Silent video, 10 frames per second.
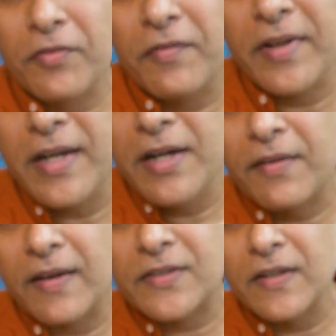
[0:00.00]
of a very
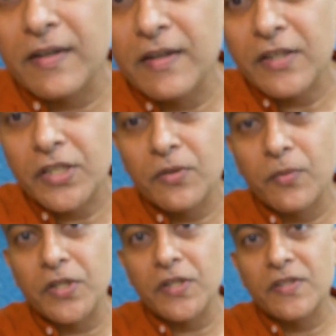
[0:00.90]
interesting dish,
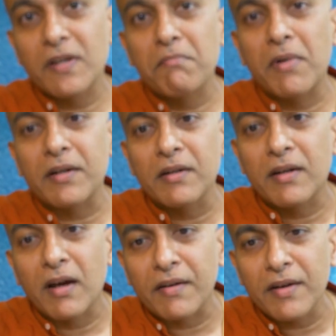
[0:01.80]
which is the
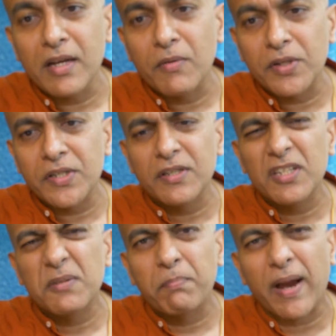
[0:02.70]
mutton kharidi, which is
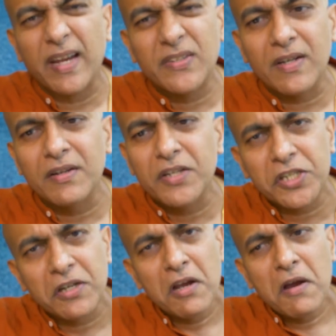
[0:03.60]
a spicy
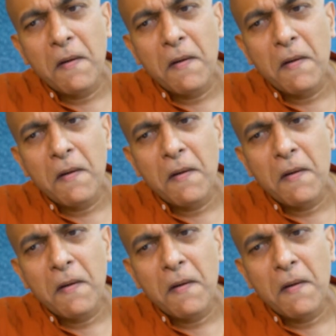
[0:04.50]
dish